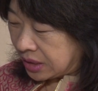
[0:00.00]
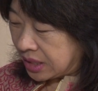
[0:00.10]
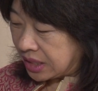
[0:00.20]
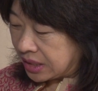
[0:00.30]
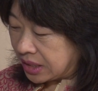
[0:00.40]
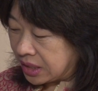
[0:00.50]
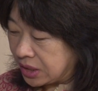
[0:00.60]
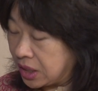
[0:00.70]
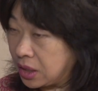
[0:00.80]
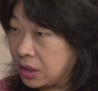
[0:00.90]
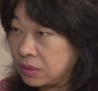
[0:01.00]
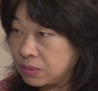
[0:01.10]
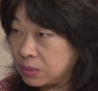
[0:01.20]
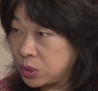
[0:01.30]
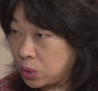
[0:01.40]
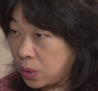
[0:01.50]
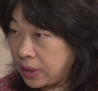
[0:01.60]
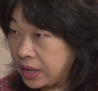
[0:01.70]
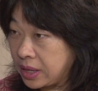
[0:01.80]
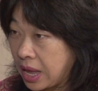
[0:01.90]
this is a
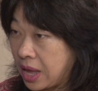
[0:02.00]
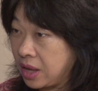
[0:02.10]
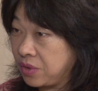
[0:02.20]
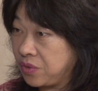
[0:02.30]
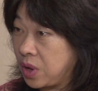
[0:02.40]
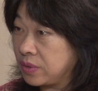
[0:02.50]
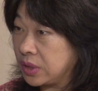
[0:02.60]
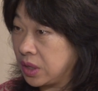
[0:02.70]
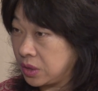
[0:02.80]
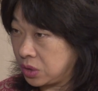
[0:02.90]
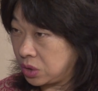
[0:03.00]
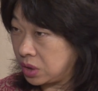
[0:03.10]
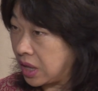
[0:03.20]
story that involves